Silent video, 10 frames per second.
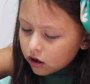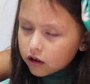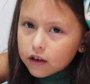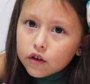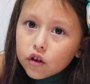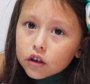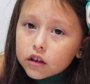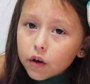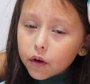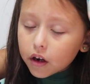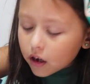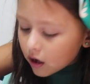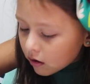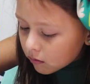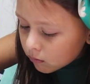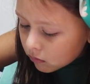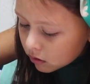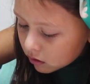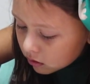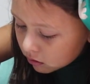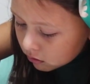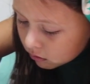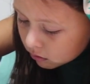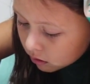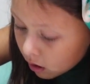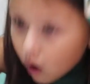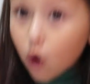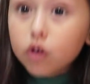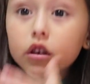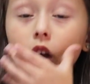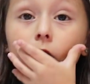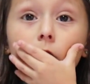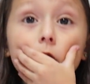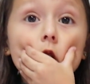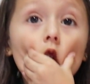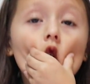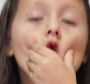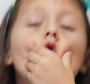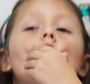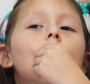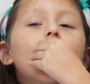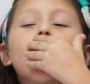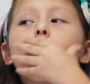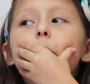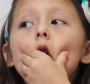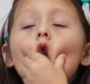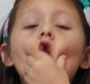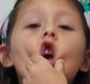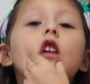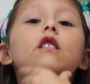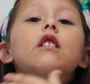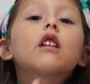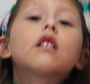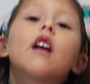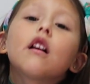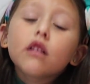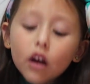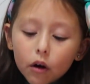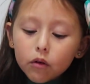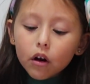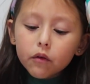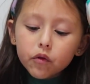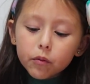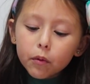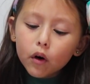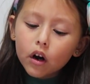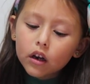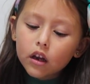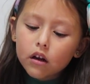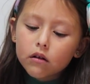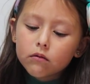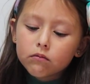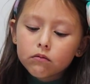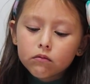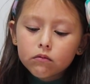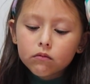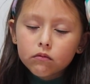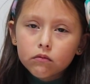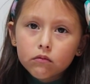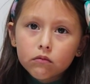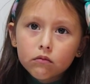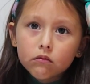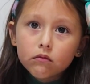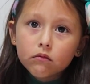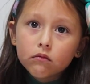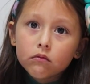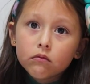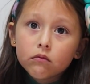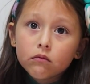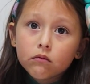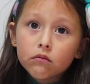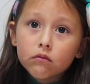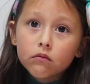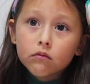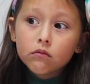Because it's just who I am. No, it's not. Mommy. Sorry, sorry, sorry. Um, because that's how comfortable I am. So, you'd